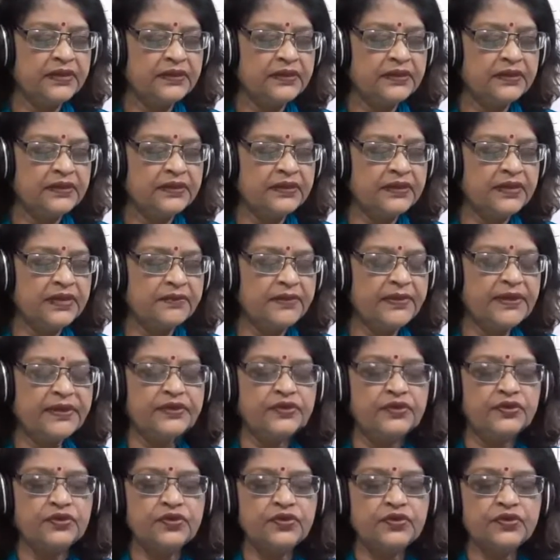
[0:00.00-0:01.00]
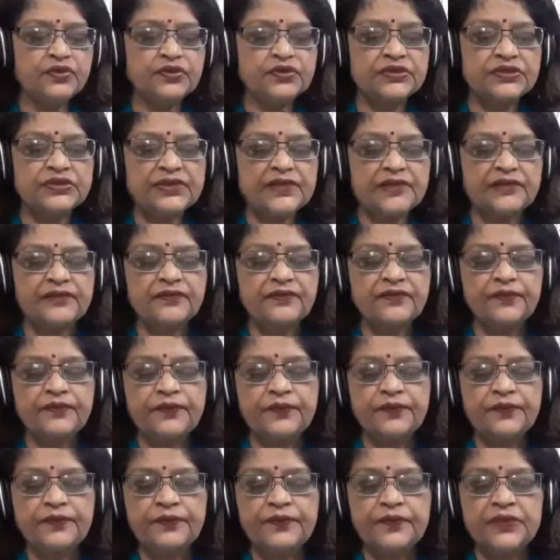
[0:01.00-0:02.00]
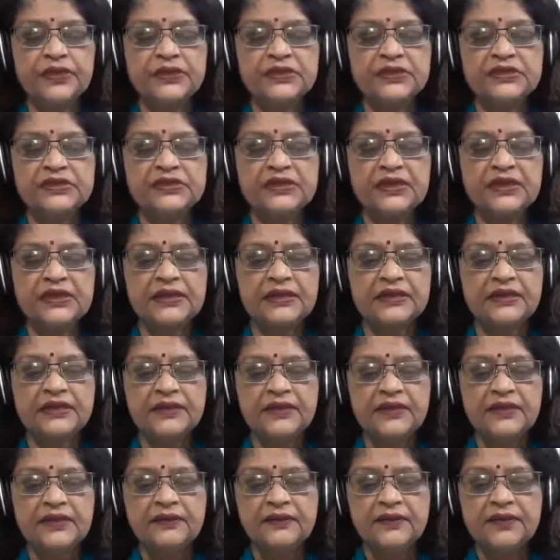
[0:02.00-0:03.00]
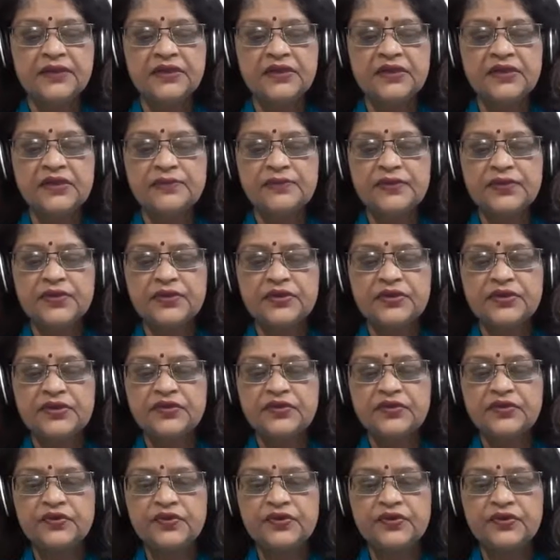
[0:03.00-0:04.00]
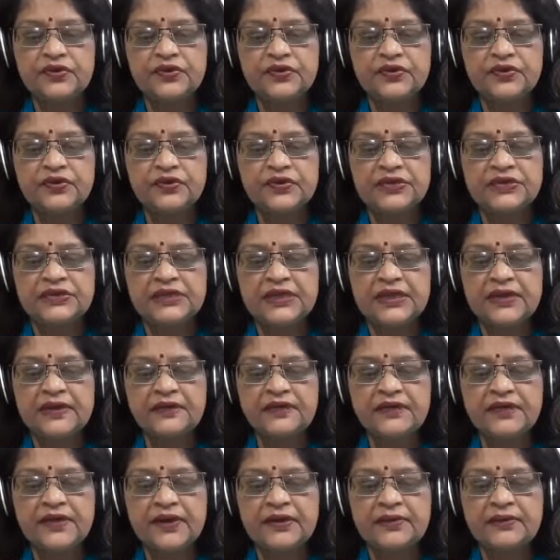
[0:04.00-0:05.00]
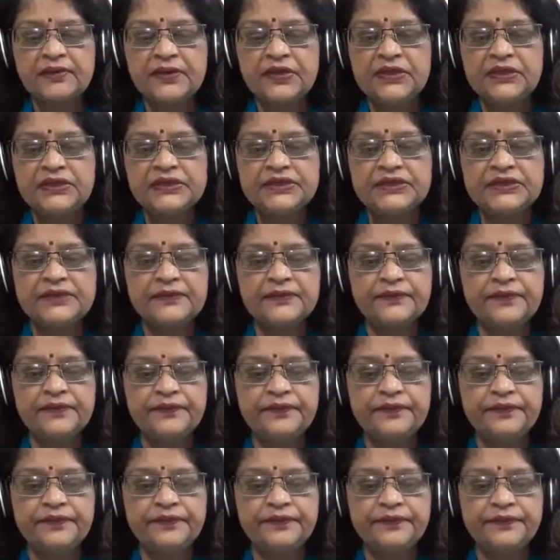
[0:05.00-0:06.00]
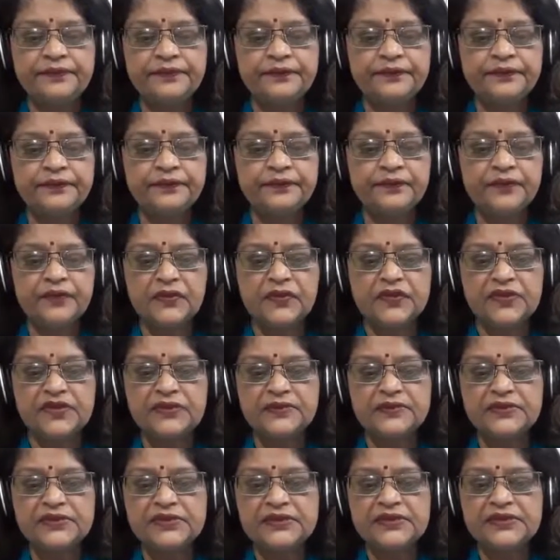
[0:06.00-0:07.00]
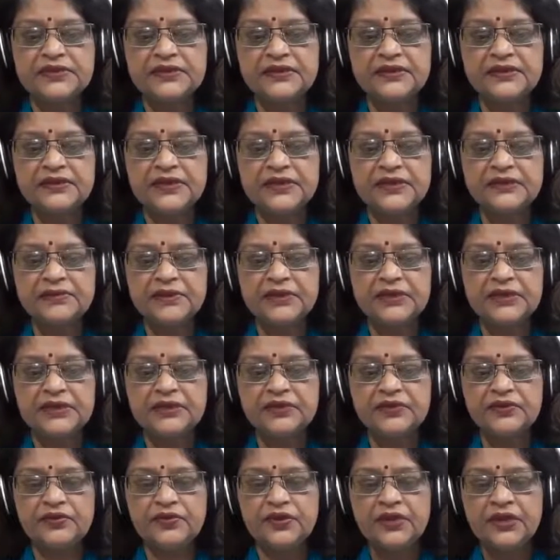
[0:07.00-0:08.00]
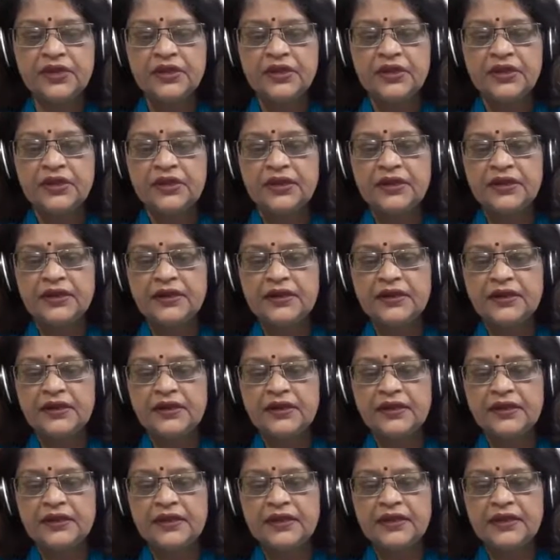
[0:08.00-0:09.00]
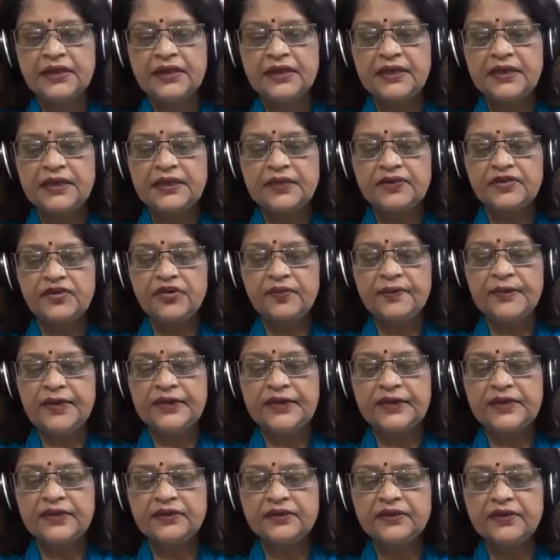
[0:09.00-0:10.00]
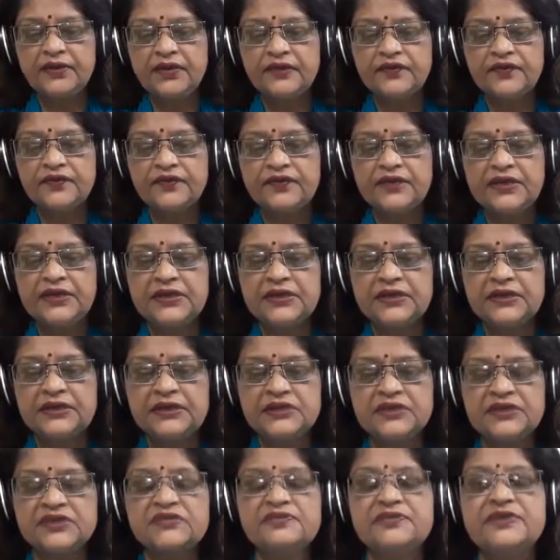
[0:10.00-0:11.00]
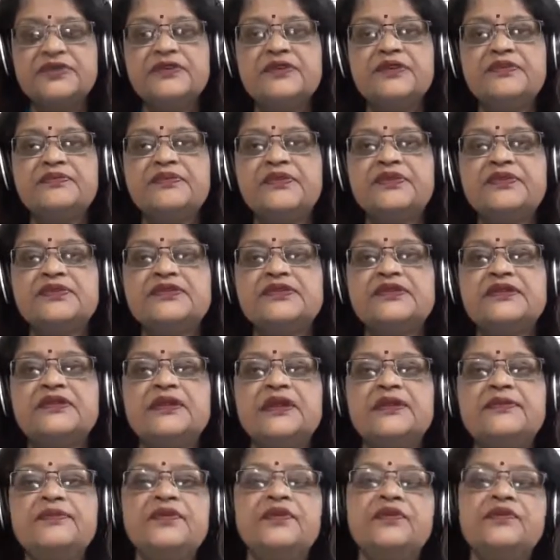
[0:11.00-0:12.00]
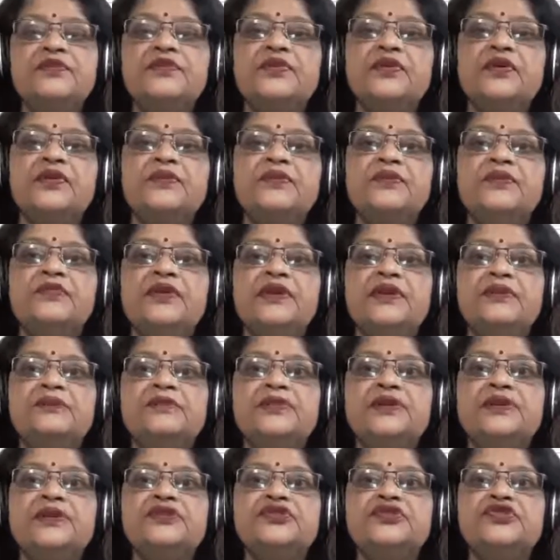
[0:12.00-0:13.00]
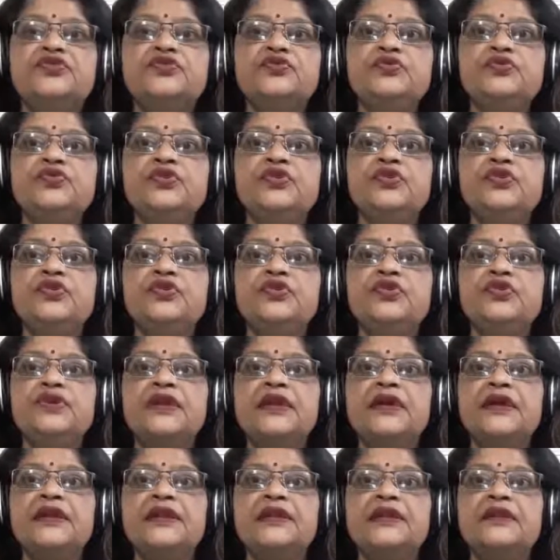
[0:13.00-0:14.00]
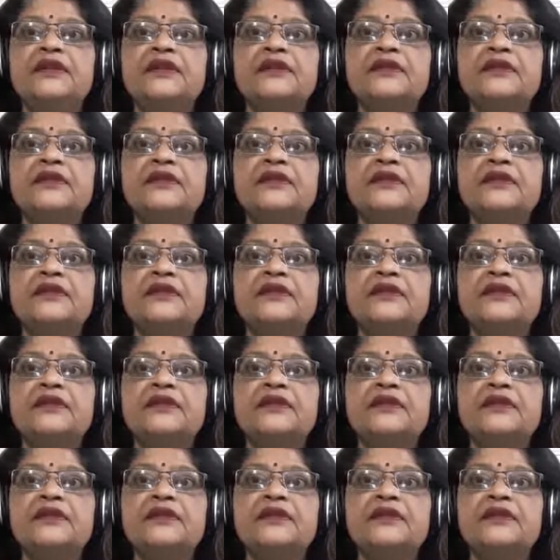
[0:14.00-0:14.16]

keep it to yourself. He is telling, keep you to yourself. That means gypsy, children, let me tell you, a nomadic or free spirited person, they move from one place to another.